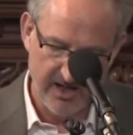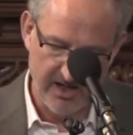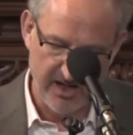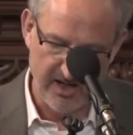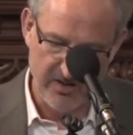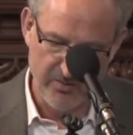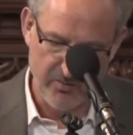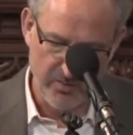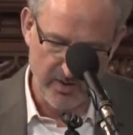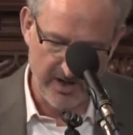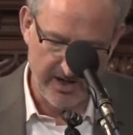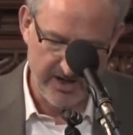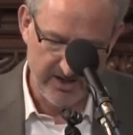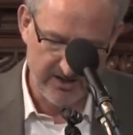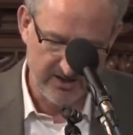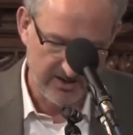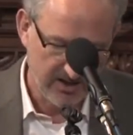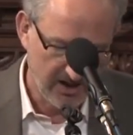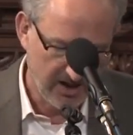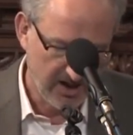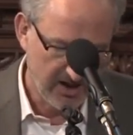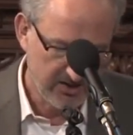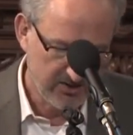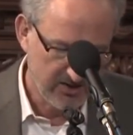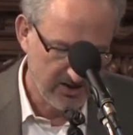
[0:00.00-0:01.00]
in ways
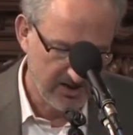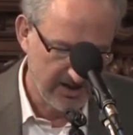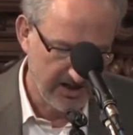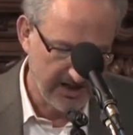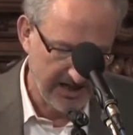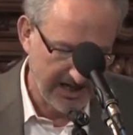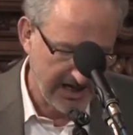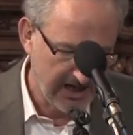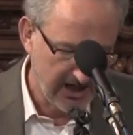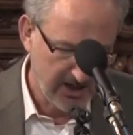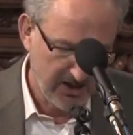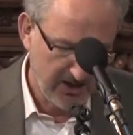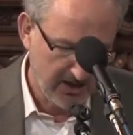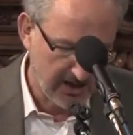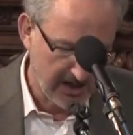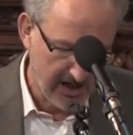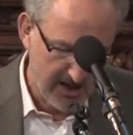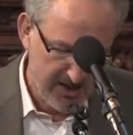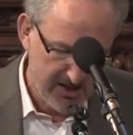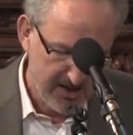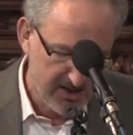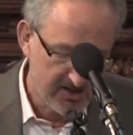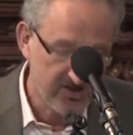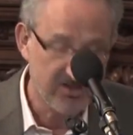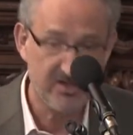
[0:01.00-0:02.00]
largely
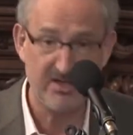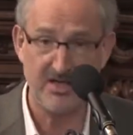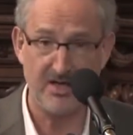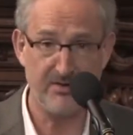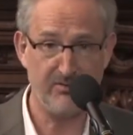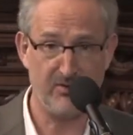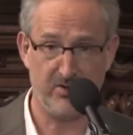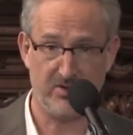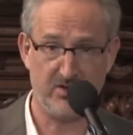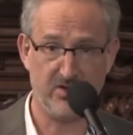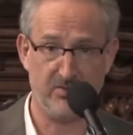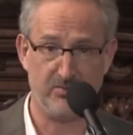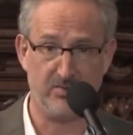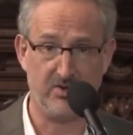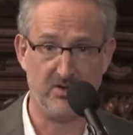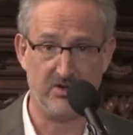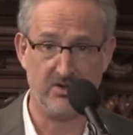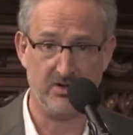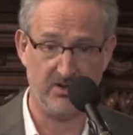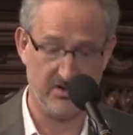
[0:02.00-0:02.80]
indistinguishable